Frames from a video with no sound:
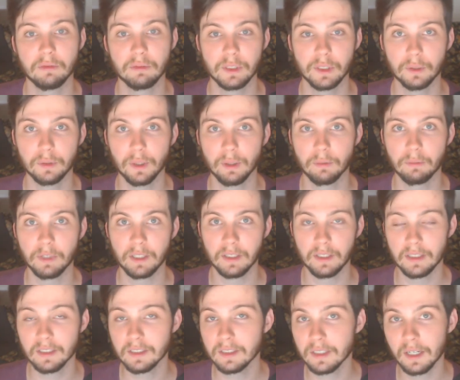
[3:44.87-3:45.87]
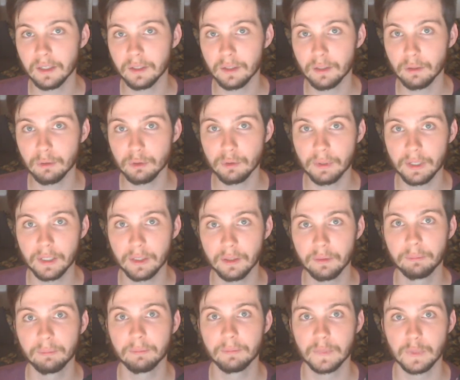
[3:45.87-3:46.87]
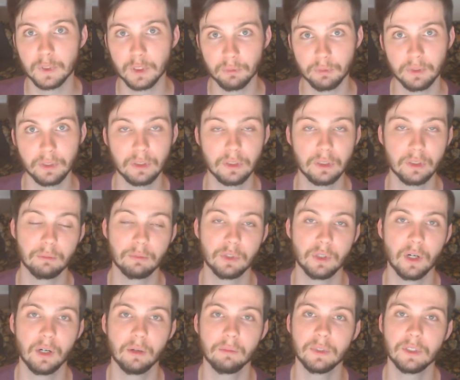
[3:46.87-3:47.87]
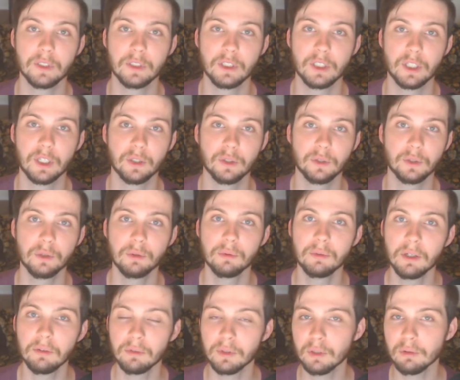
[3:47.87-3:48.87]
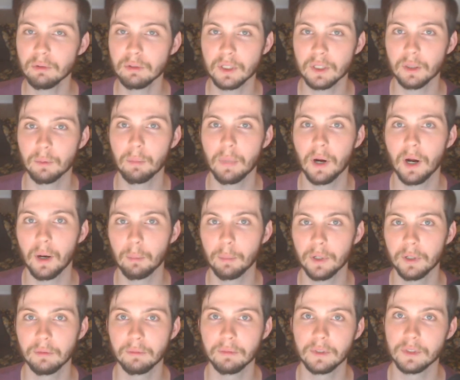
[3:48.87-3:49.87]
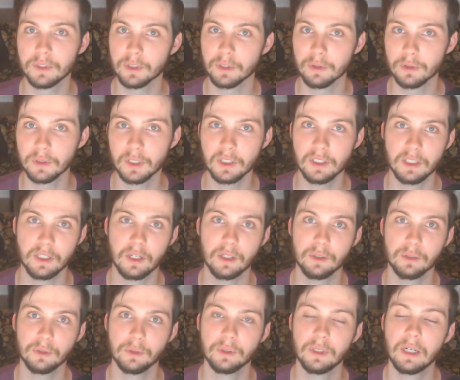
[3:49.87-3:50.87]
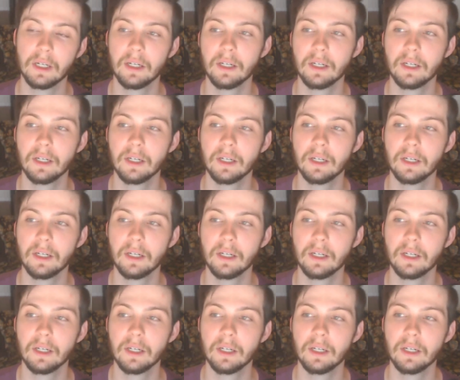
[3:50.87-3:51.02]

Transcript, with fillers: So I mean, it is Taylor equals random. So when you subscribe to this channel, you never know what's gonna pop up. There's no set schedule.